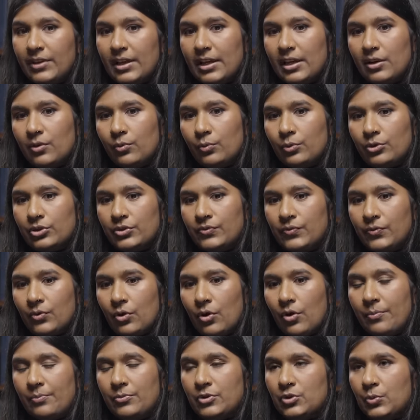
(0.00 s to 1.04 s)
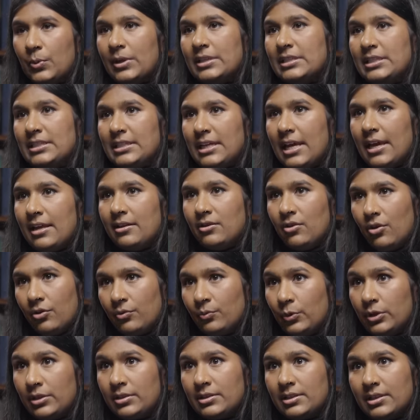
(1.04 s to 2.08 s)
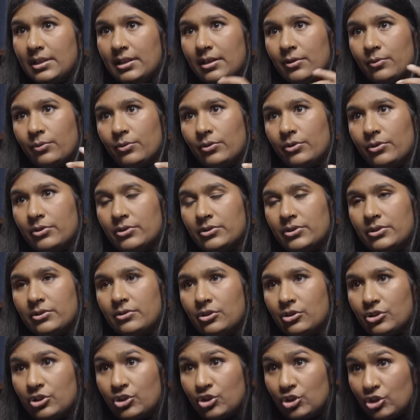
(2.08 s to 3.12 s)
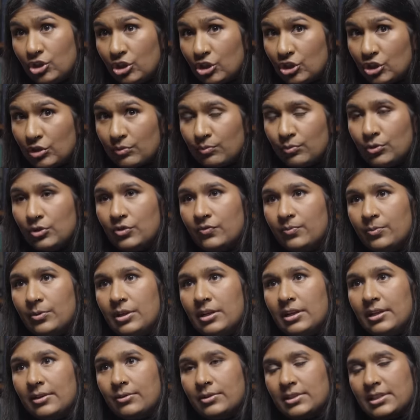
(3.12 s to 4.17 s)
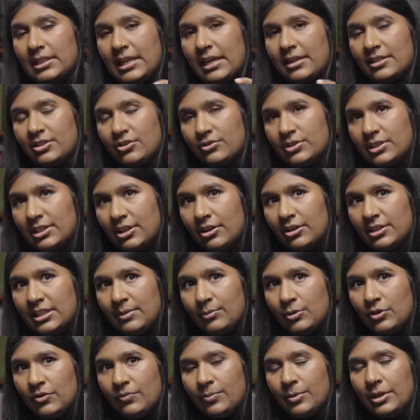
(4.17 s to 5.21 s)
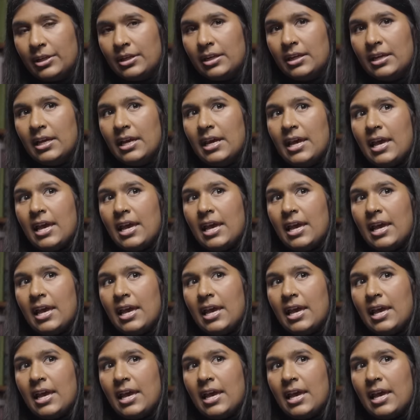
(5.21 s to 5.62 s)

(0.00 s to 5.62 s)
it was from twenty ten onwards. It mm-hmm. was the student movement. It mm-hmm. was the anti-austerity movement. Right.